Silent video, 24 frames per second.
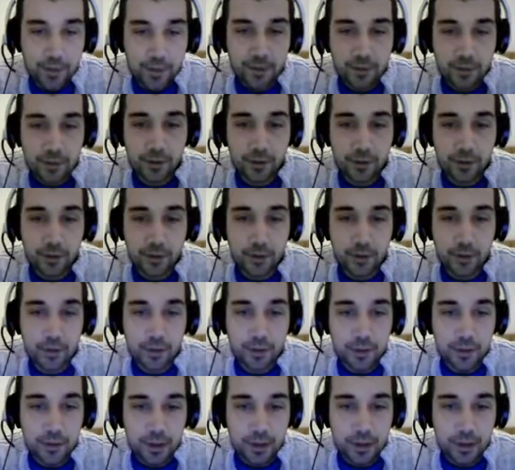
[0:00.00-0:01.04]
So
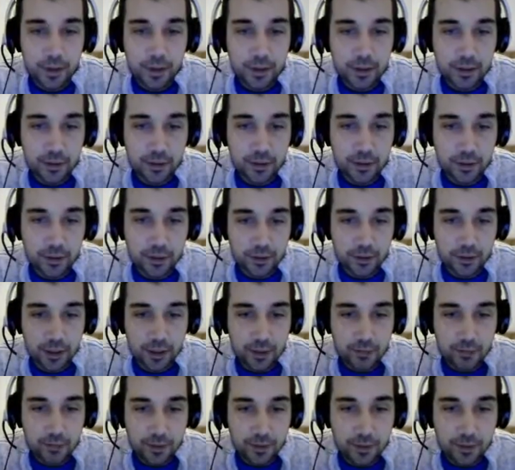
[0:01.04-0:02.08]
let's just get
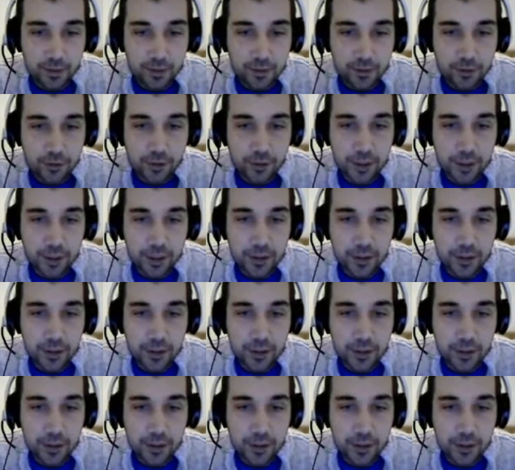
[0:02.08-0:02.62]
rid of the tree